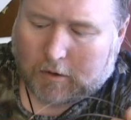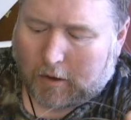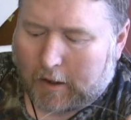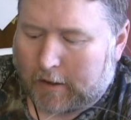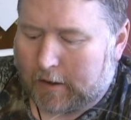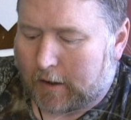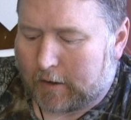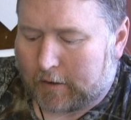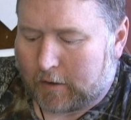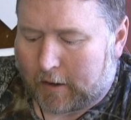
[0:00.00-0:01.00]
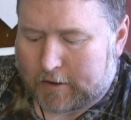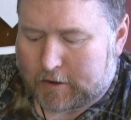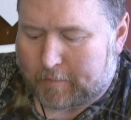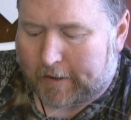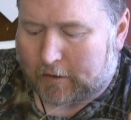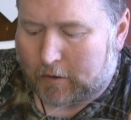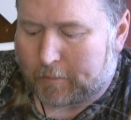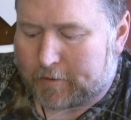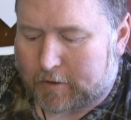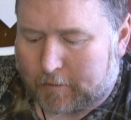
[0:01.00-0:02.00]
and I just make
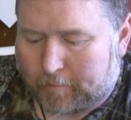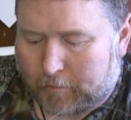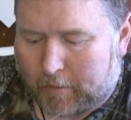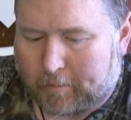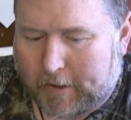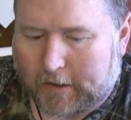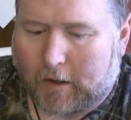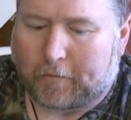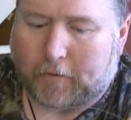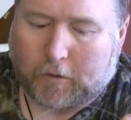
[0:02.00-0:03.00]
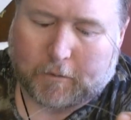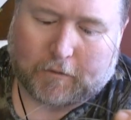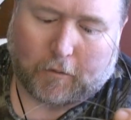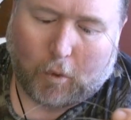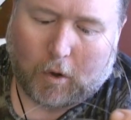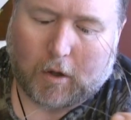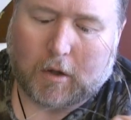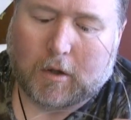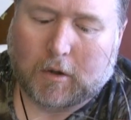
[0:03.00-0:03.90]
loops, and big enough loops for